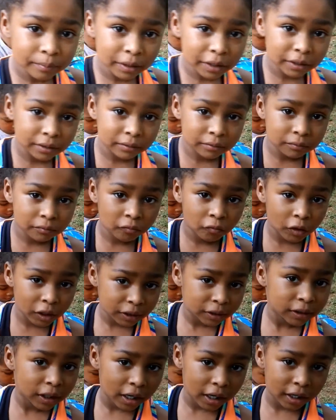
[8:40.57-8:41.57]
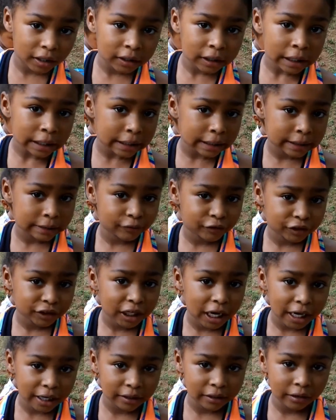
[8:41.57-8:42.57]
but one died. It was
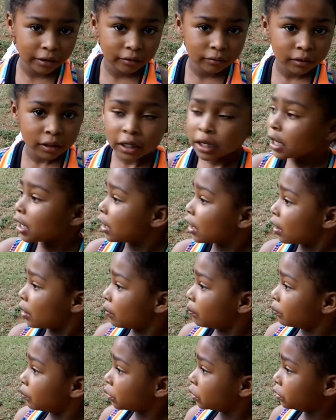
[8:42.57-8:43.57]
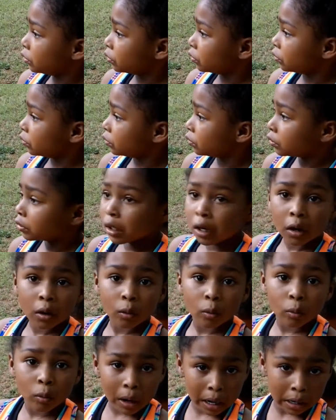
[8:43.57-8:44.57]
died. And Blue,
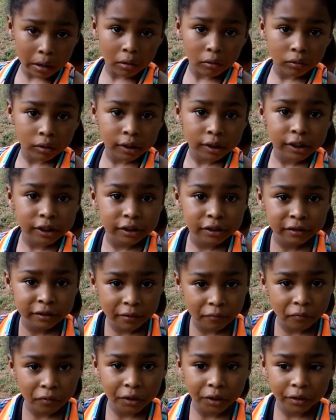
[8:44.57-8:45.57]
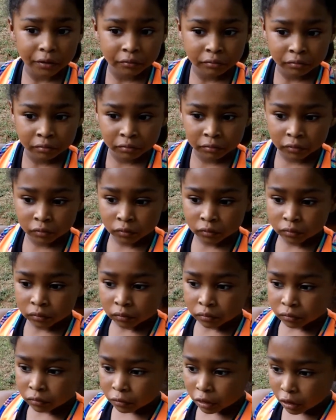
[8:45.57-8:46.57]
wow, he's somewhere
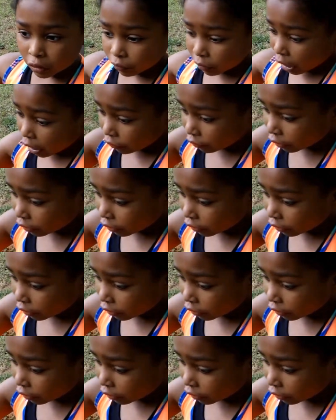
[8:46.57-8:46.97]
around